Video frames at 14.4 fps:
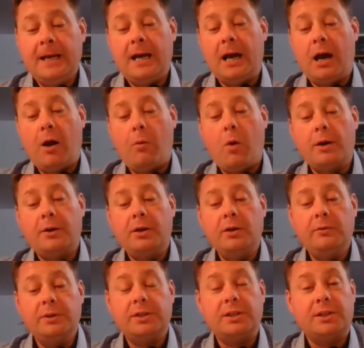one
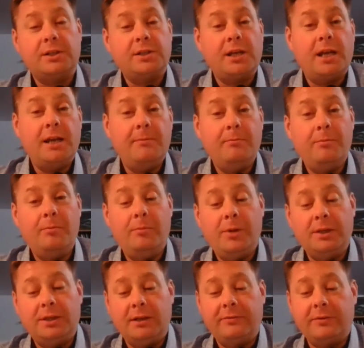who is the same
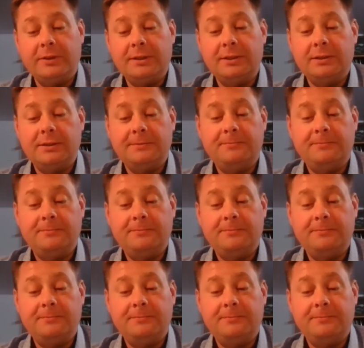but different.